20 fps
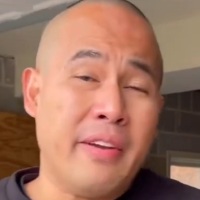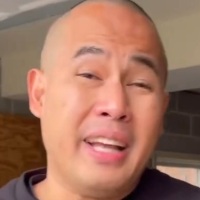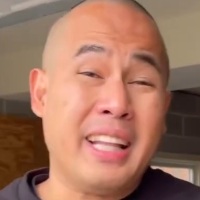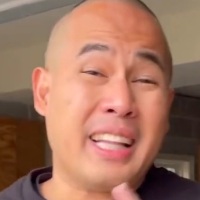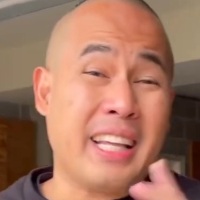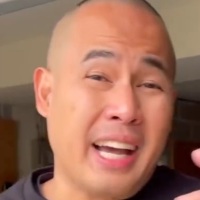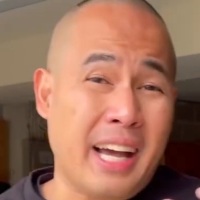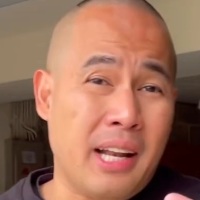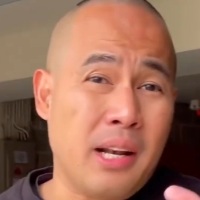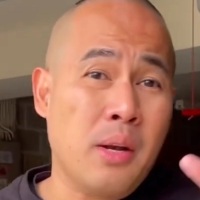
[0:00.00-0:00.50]
it
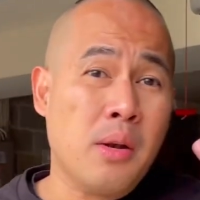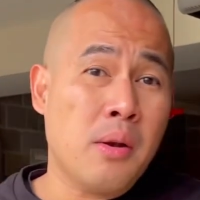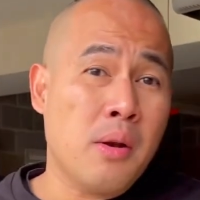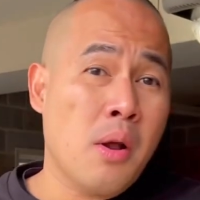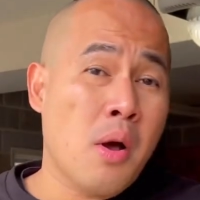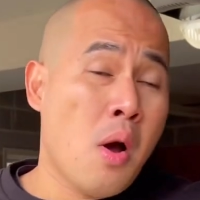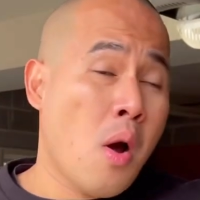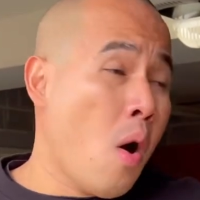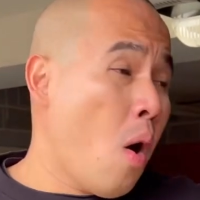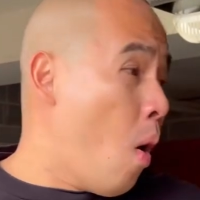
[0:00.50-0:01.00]
can
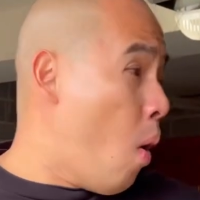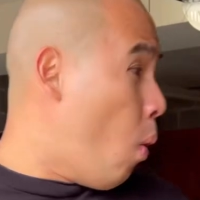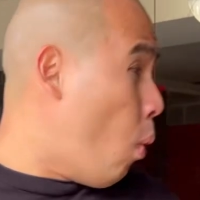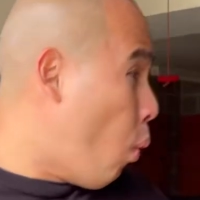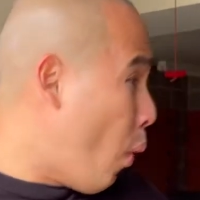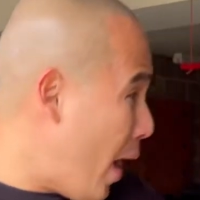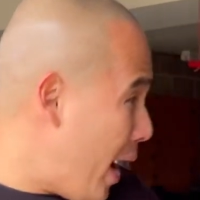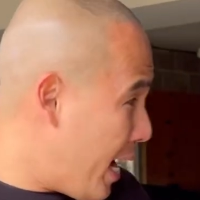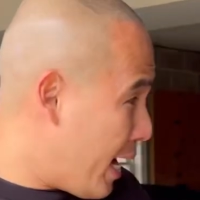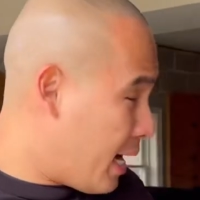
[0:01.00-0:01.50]

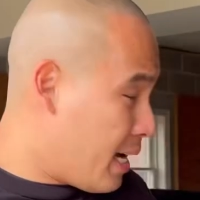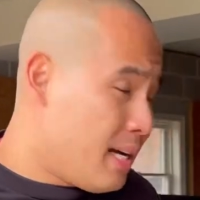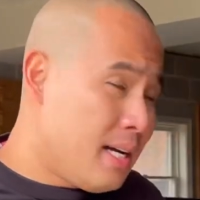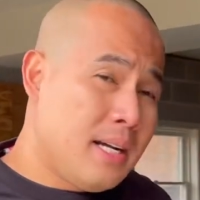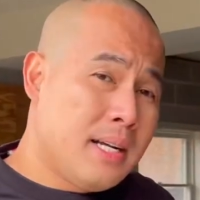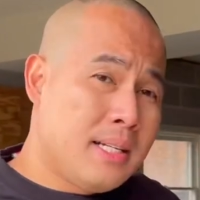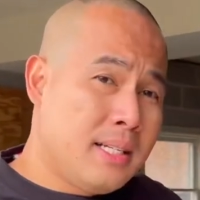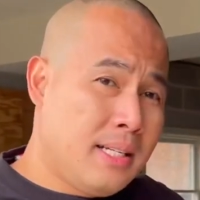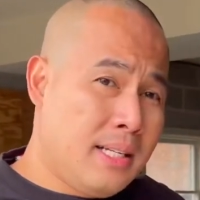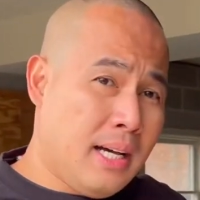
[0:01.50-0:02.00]
wake
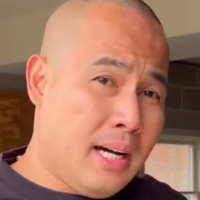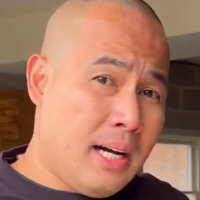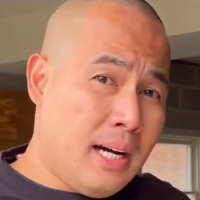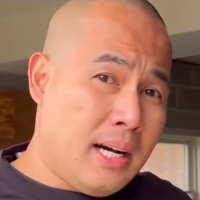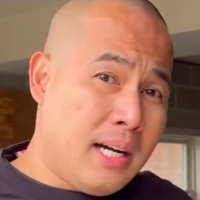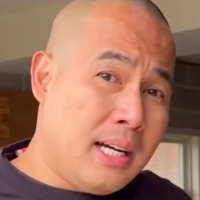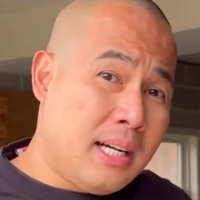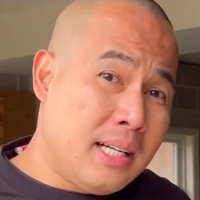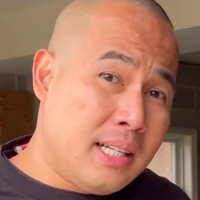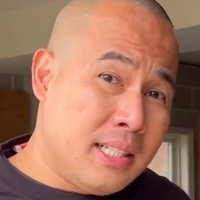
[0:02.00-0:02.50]

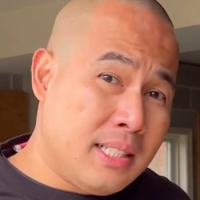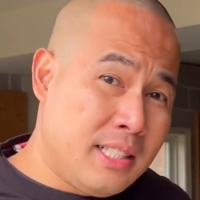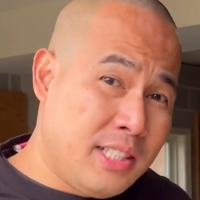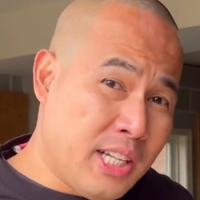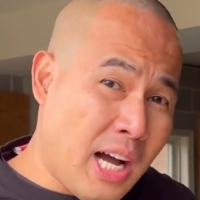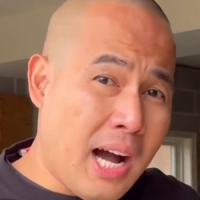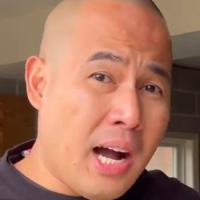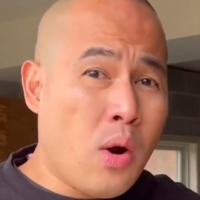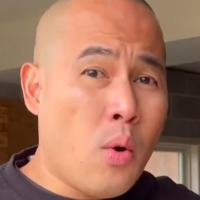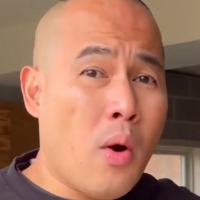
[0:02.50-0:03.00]
the
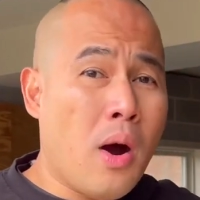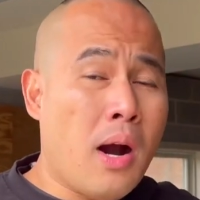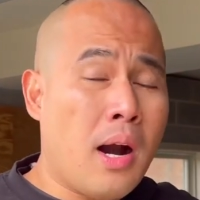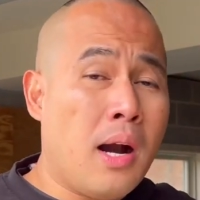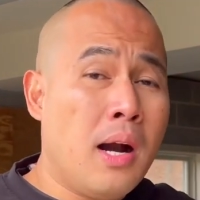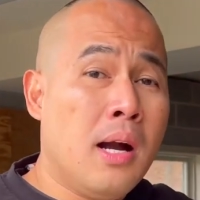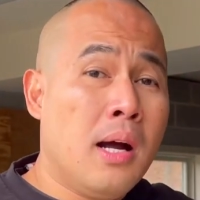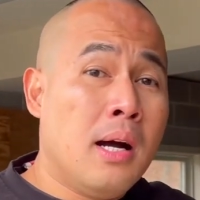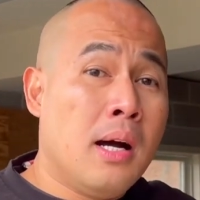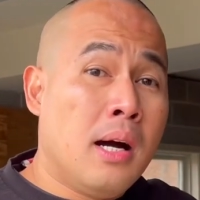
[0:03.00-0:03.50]

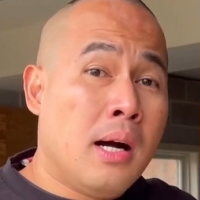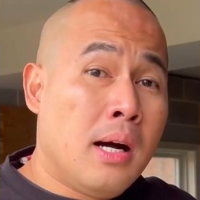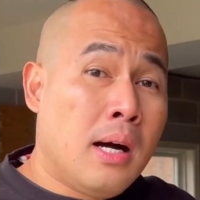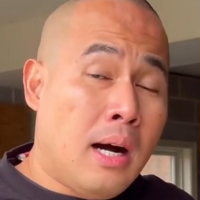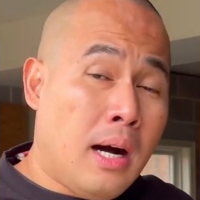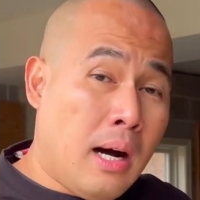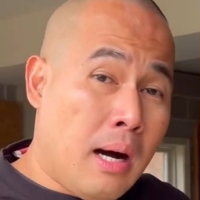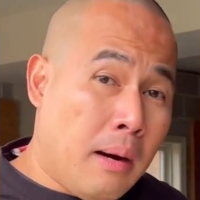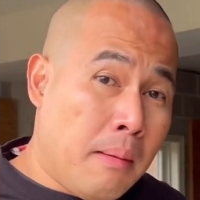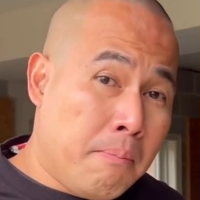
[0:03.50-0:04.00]
Jaguar
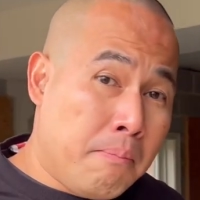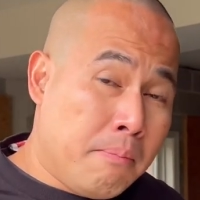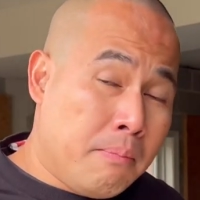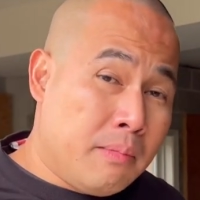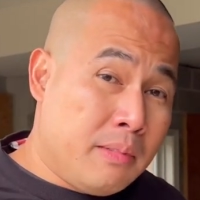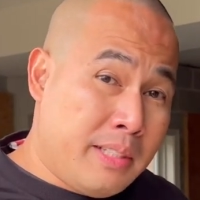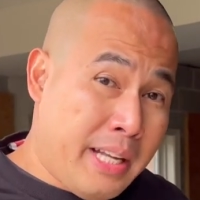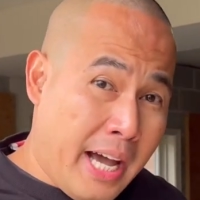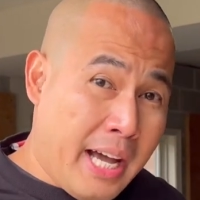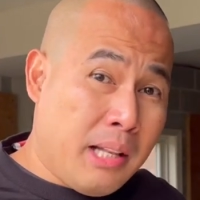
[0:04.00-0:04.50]
uh,
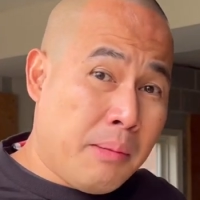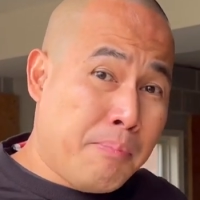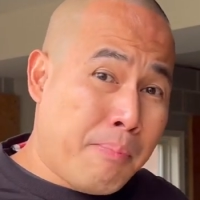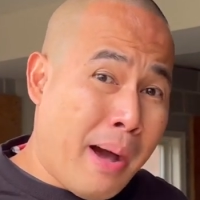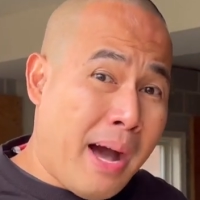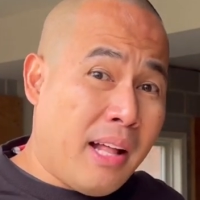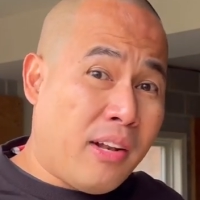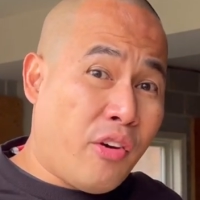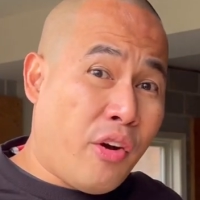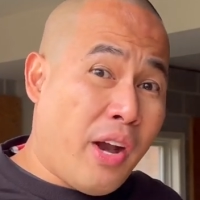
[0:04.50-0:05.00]
dead
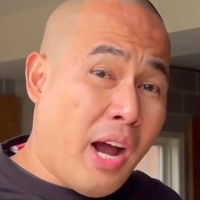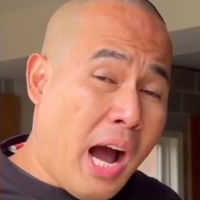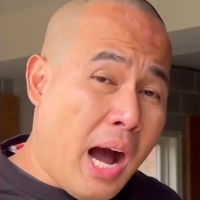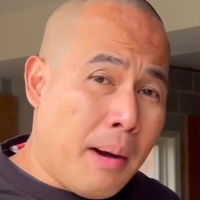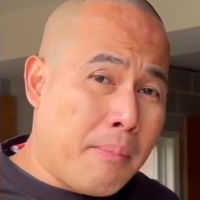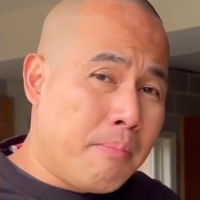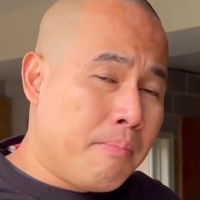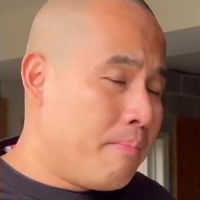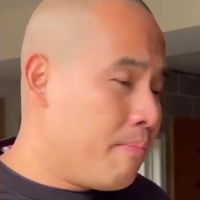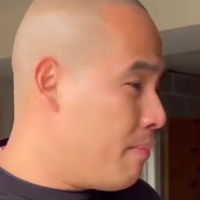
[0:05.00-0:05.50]
battery
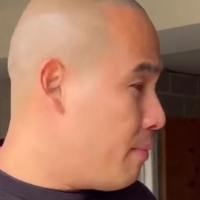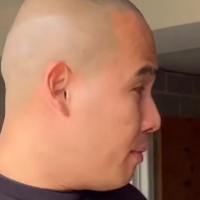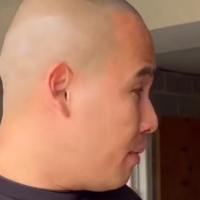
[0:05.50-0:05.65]
up.